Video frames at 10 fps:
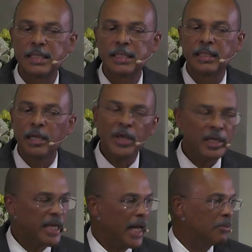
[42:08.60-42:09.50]
Now, there are
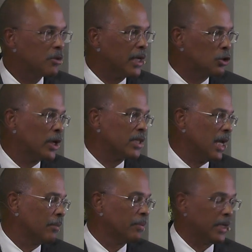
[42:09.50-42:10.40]
times when I do
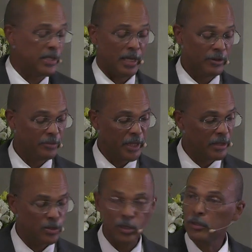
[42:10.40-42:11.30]
examine myself, but
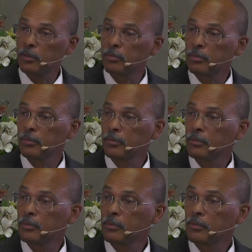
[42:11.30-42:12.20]
it's not
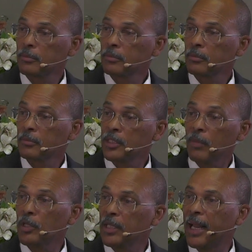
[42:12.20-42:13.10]

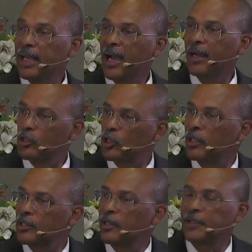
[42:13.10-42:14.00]
something that I guard
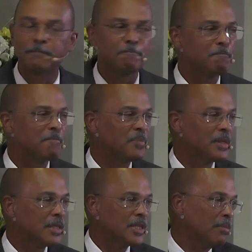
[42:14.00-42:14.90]
jealously.
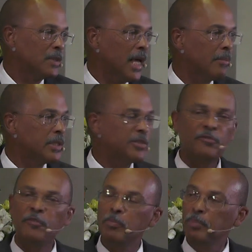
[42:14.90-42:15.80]
Sometimes it's
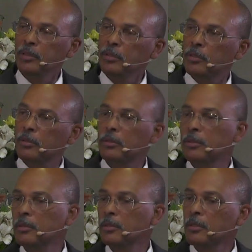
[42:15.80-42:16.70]
flippant.
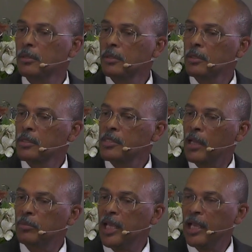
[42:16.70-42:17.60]

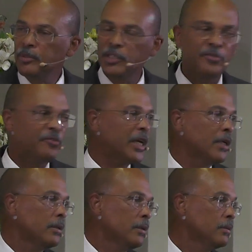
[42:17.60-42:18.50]
Sometimes it's
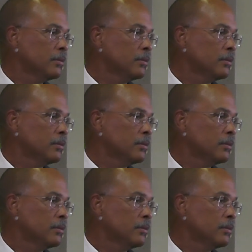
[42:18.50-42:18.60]
fickle.